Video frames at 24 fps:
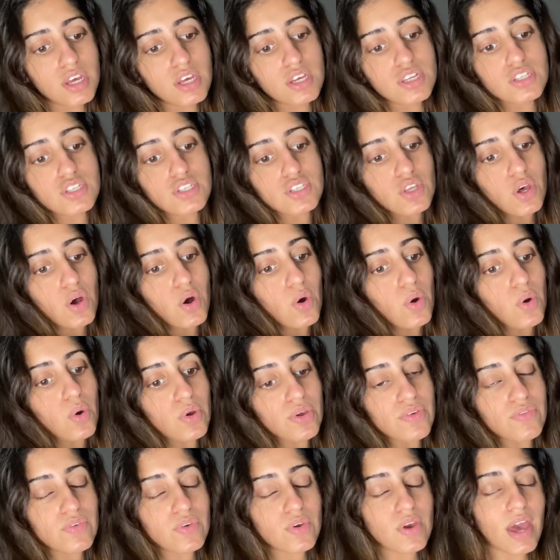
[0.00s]
So
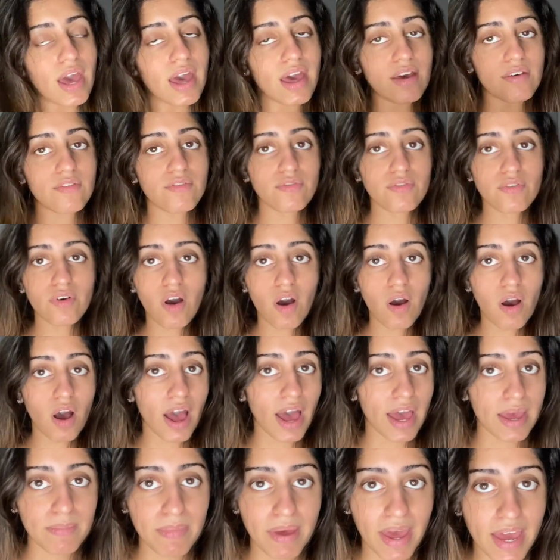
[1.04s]
if you have
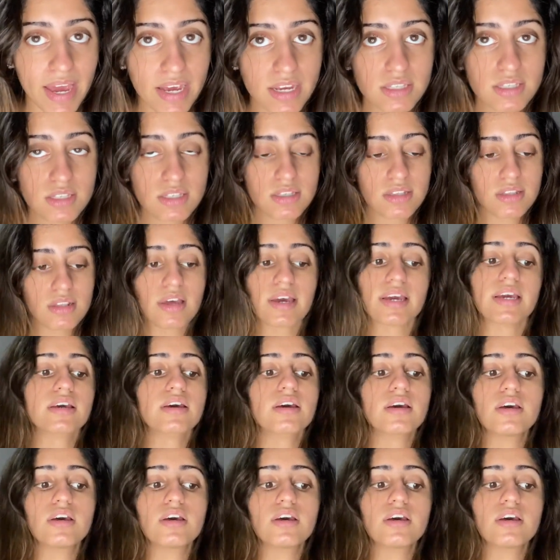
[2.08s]
eye bags, like,